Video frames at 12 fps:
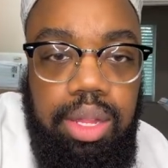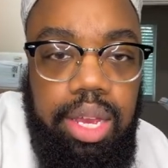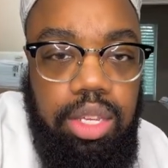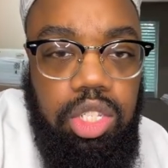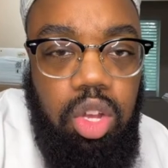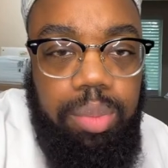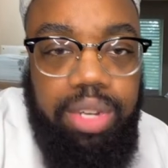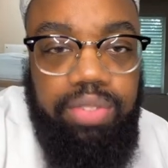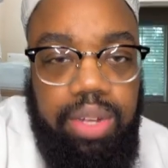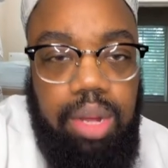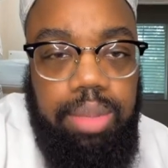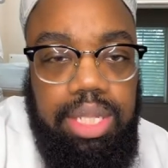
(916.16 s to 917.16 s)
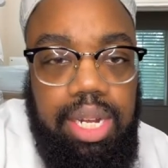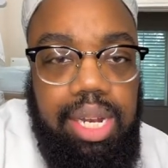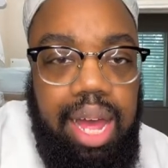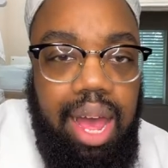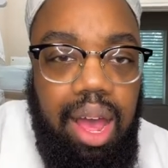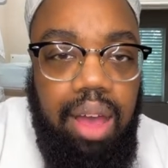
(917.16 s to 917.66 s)
Thank you so much for coming to the
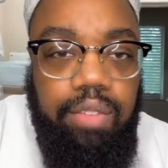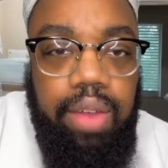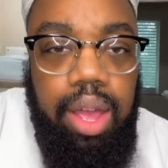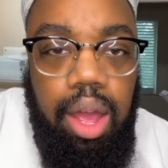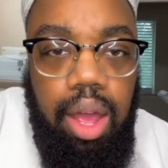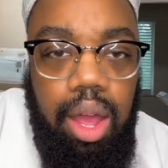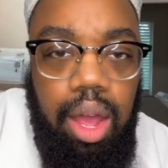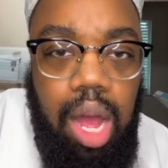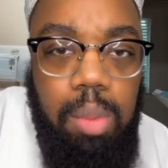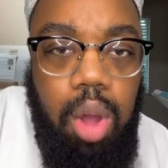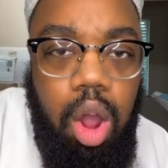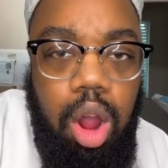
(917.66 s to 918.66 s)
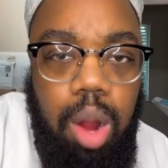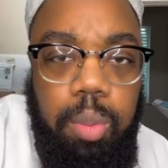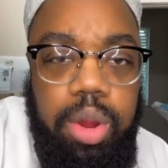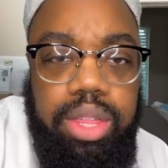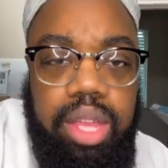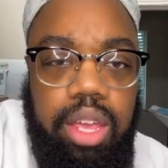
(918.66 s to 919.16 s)
live. Um,
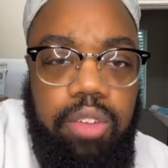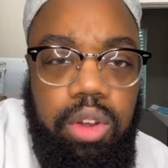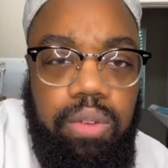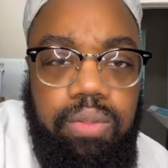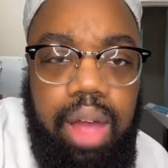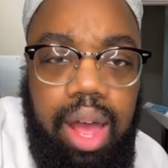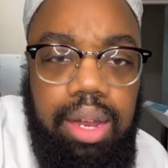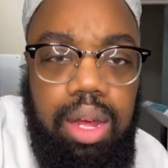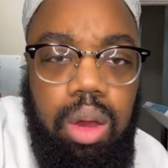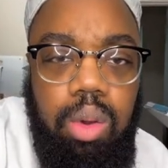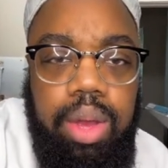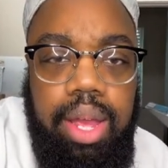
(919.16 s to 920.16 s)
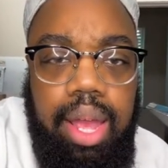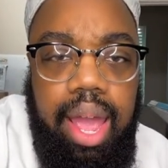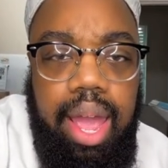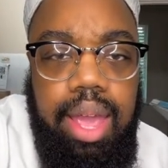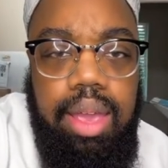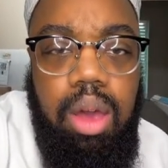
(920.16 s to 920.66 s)
Aubrey, thank you for the follow.
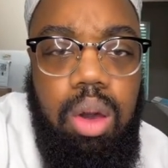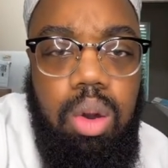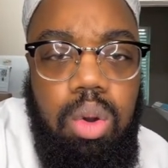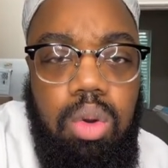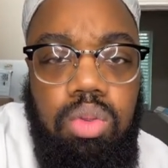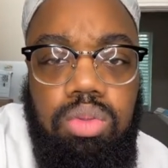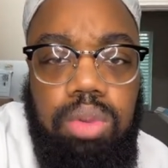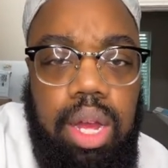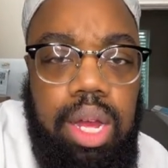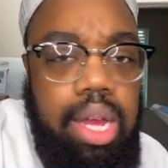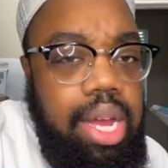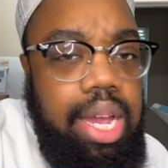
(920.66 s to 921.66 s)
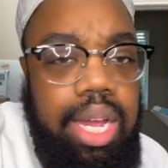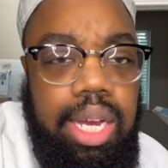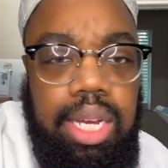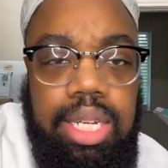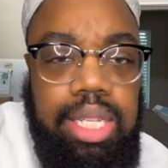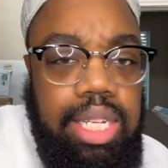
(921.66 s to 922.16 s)
Ayo,
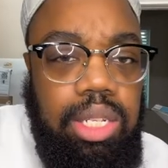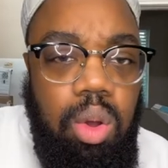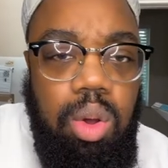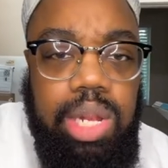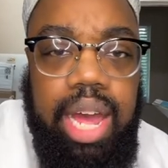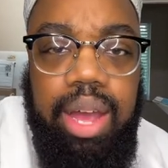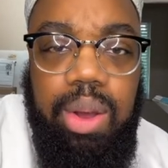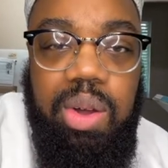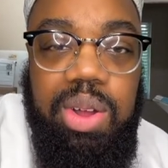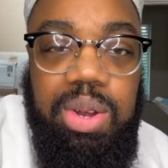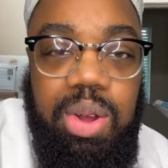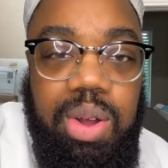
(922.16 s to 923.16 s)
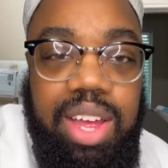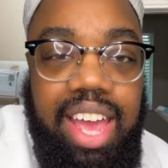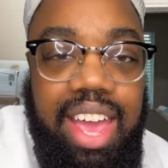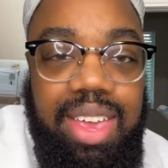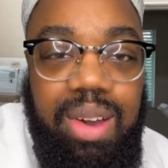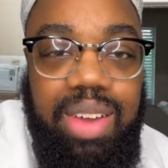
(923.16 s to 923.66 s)
uh, that's a whole lot going on.
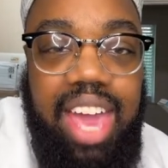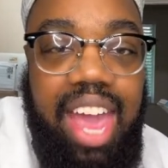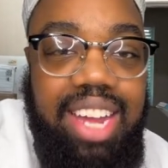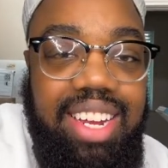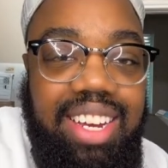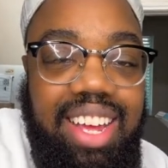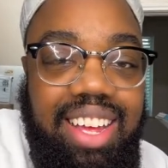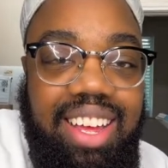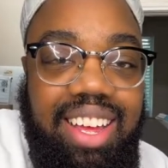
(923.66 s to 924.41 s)
Ayo, Caden,